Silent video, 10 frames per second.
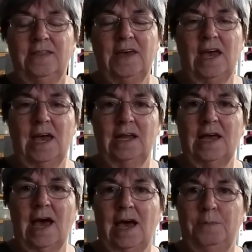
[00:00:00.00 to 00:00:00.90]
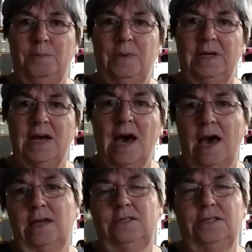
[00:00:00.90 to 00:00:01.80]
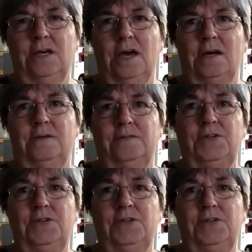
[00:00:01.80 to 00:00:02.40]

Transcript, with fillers: that I got uh,